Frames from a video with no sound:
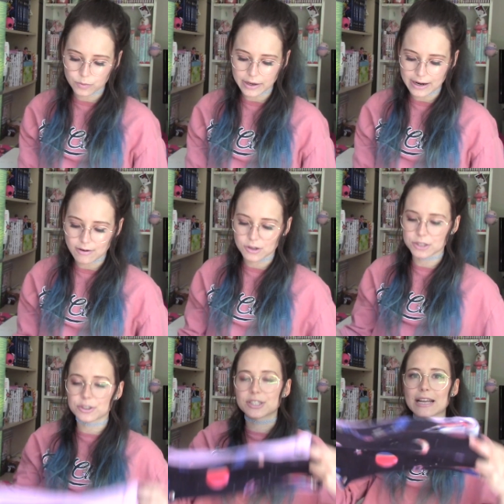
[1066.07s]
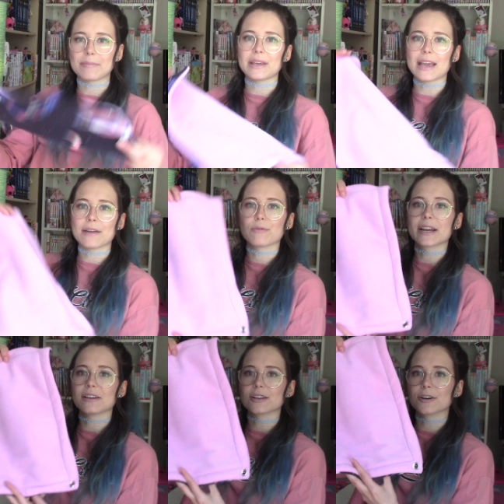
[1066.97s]
They also just sent me a
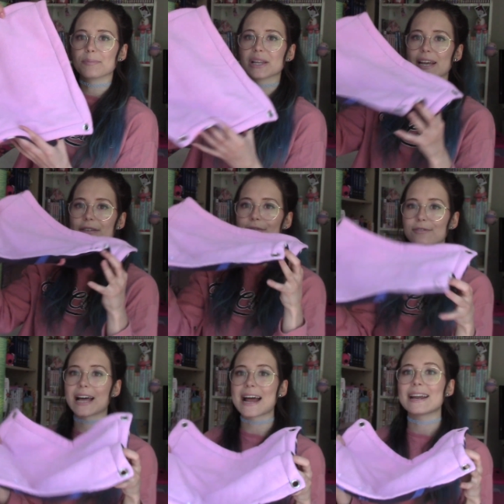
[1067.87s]
regular plain flat